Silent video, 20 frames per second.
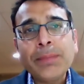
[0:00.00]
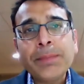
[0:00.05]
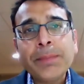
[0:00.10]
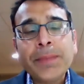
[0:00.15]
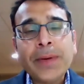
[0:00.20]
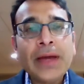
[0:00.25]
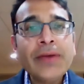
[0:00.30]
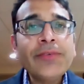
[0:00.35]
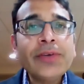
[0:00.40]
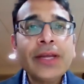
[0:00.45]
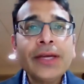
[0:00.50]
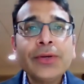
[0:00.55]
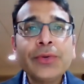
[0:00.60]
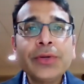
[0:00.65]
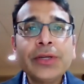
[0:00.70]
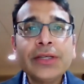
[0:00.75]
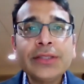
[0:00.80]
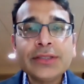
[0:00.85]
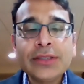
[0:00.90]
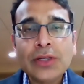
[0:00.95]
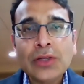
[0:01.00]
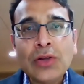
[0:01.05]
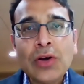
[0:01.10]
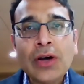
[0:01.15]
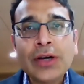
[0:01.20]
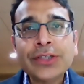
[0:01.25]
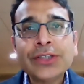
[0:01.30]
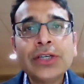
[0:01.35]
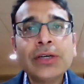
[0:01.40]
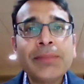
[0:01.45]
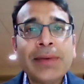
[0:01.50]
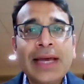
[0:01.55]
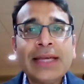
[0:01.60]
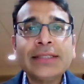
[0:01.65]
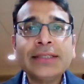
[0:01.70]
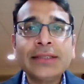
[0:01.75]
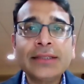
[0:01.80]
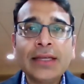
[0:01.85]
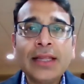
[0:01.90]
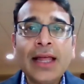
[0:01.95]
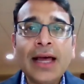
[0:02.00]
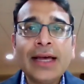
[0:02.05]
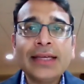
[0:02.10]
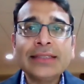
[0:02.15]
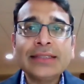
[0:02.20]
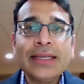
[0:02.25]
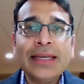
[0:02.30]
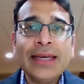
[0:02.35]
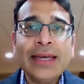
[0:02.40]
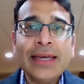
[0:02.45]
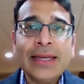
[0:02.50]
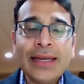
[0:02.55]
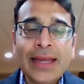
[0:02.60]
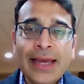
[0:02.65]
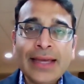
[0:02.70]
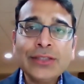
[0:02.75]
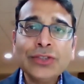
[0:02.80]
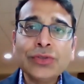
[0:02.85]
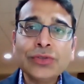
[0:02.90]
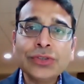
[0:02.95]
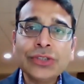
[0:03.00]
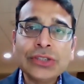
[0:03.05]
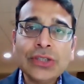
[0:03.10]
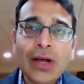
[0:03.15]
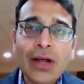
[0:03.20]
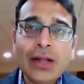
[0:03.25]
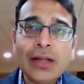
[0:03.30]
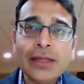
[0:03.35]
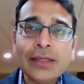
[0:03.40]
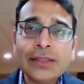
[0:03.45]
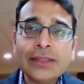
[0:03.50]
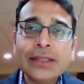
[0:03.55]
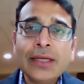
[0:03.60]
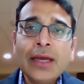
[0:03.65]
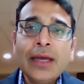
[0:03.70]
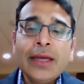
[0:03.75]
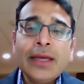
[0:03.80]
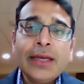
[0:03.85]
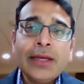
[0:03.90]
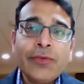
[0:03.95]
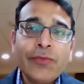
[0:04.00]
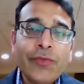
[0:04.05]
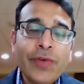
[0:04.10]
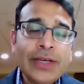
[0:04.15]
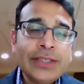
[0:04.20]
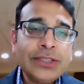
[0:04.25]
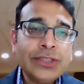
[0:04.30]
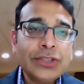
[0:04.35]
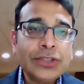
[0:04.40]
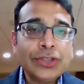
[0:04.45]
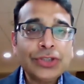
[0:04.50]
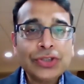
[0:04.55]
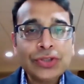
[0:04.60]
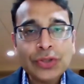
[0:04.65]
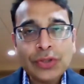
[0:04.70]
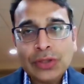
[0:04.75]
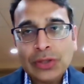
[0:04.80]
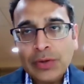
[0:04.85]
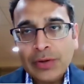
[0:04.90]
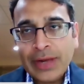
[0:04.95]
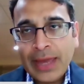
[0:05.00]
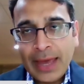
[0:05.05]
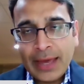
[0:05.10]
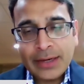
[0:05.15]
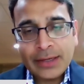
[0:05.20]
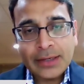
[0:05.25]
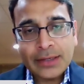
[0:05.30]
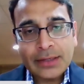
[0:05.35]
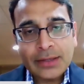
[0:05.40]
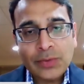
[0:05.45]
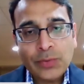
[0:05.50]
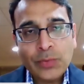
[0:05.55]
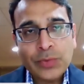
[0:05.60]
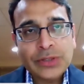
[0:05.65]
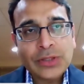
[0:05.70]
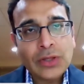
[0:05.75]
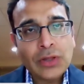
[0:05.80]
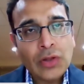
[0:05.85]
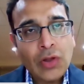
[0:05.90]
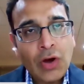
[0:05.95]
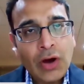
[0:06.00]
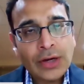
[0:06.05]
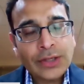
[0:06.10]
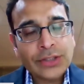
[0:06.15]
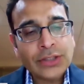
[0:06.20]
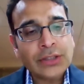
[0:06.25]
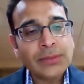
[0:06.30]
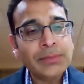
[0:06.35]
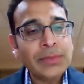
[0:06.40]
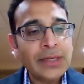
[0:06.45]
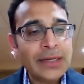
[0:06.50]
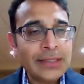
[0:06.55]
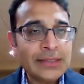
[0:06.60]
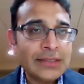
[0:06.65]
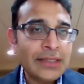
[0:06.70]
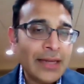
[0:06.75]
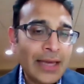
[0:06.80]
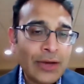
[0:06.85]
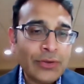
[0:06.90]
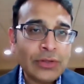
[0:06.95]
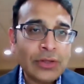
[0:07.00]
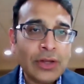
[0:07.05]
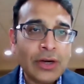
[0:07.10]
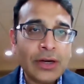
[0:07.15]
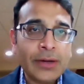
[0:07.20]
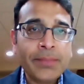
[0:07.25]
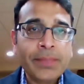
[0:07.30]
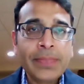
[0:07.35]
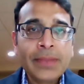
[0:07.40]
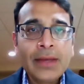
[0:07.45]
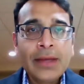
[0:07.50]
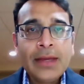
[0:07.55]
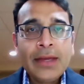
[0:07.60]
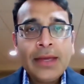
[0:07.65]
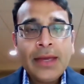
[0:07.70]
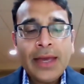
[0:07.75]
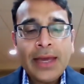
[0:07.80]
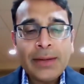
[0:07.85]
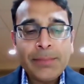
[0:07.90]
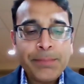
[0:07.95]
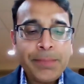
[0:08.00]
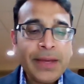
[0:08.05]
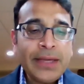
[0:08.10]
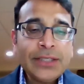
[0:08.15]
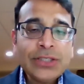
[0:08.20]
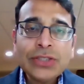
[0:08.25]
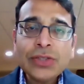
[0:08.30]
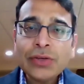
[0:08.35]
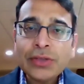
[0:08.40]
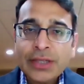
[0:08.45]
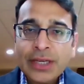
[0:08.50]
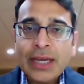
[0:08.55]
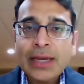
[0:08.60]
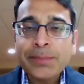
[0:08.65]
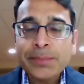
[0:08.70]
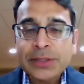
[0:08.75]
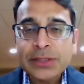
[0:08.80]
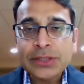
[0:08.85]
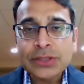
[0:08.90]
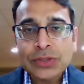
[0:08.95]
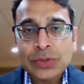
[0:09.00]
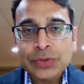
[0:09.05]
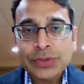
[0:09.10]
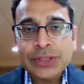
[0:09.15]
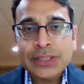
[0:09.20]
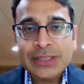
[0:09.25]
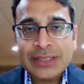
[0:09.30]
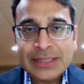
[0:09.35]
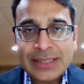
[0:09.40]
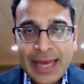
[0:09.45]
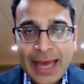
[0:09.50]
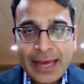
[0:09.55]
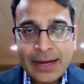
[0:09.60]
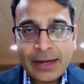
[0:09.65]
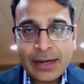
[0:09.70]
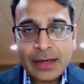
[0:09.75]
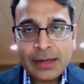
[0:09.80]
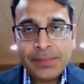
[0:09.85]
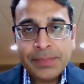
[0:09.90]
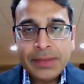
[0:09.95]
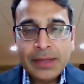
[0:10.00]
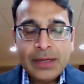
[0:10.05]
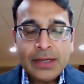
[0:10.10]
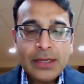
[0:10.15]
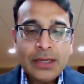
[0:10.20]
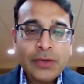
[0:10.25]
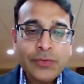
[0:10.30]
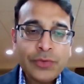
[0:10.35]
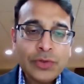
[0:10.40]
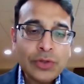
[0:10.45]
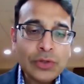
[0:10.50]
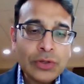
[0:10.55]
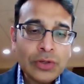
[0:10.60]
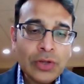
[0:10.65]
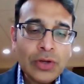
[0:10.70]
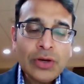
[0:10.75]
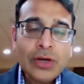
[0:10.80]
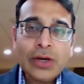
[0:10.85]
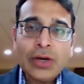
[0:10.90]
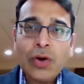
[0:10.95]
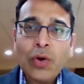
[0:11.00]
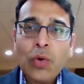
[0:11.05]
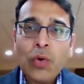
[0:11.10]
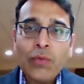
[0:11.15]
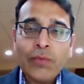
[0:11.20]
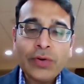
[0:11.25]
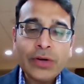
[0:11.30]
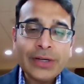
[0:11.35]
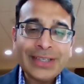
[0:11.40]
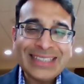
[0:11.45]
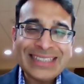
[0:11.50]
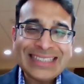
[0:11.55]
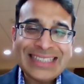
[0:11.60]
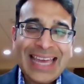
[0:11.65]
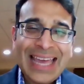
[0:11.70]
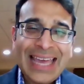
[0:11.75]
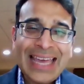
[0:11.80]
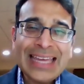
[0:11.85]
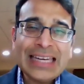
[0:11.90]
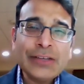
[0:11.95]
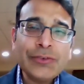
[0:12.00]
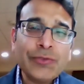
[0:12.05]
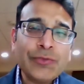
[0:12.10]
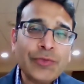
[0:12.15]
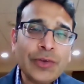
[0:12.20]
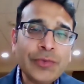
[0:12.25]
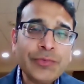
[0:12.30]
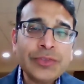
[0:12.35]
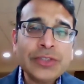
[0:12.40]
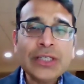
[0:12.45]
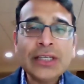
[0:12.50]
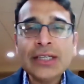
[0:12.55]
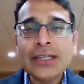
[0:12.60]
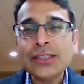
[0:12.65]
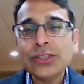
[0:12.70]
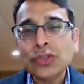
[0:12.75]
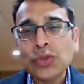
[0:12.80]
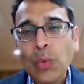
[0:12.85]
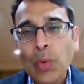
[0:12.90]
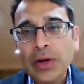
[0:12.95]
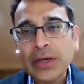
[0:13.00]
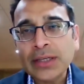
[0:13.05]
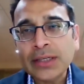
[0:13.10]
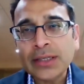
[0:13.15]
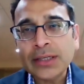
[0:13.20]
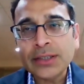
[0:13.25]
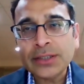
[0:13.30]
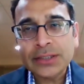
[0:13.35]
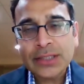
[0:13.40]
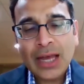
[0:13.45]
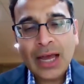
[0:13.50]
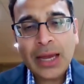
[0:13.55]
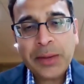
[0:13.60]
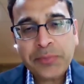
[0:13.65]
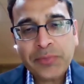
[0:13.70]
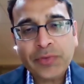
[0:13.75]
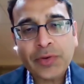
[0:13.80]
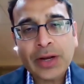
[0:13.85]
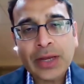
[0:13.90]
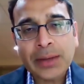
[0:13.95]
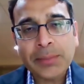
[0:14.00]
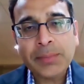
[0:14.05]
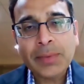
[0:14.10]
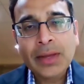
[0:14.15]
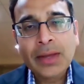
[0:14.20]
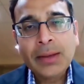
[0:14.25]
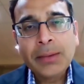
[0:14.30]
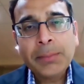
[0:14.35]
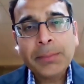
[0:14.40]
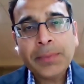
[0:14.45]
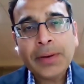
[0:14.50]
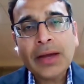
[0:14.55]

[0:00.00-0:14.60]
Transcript: all, private equity is a long-term asset class. And as a result, investors should look at it with a long-term lens and outlook. And based on Cambridge Associates data, if you look over a 10, 15, 20-year time frame,